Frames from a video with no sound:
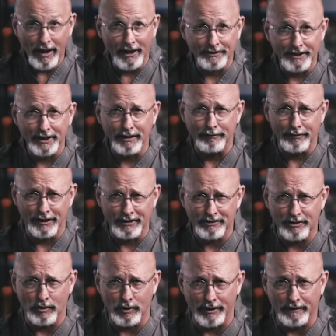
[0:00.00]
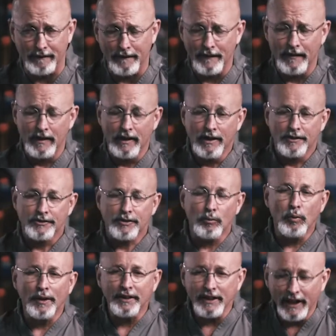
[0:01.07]
I'll tell you a funny story. So
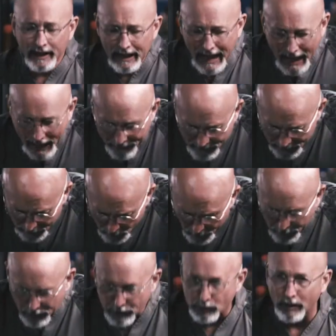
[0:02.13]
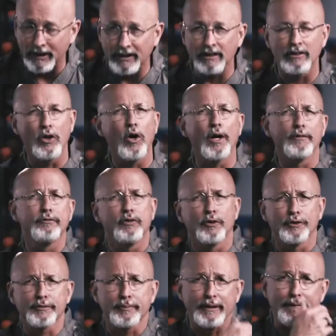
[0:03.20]
one day, I think we were training law
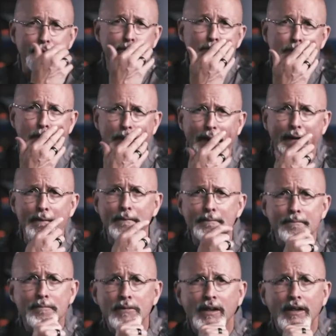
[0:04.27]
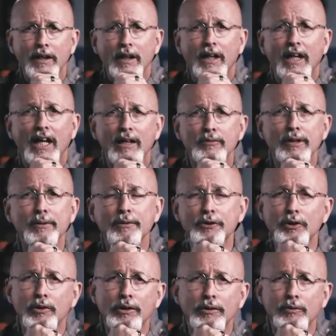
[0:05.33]
enforcement, right? And we were
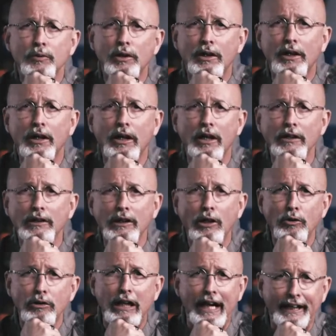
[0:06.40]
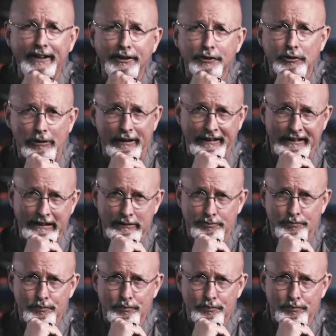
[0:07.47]
doing a low-light training.